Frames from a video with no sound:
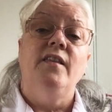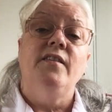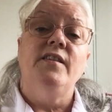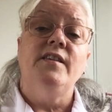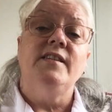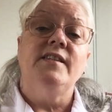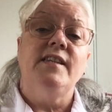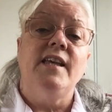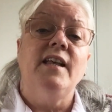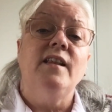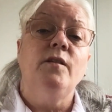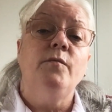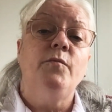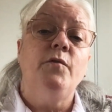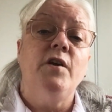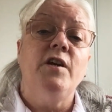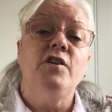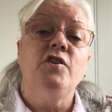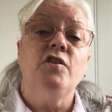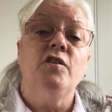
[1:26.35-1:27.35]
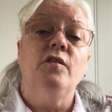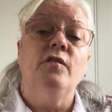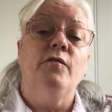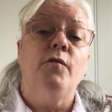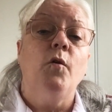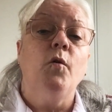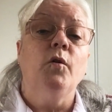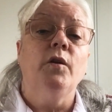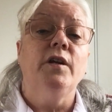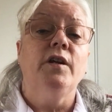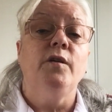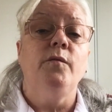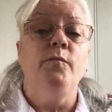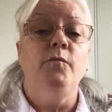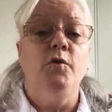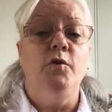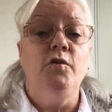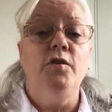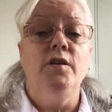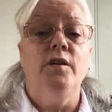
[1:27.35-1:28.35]
the celebration of Holy
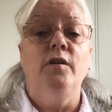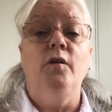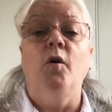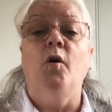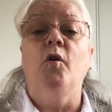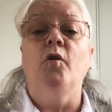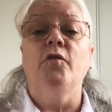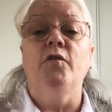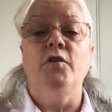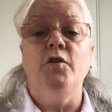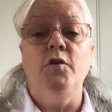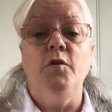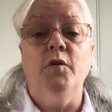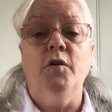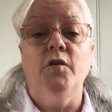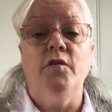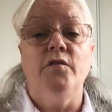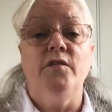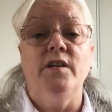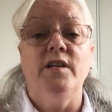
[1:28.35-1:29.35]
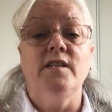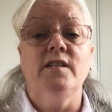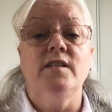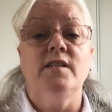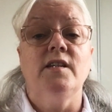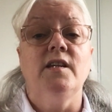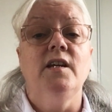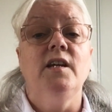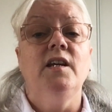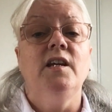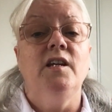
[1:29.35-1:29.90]
Communion or the Eucharist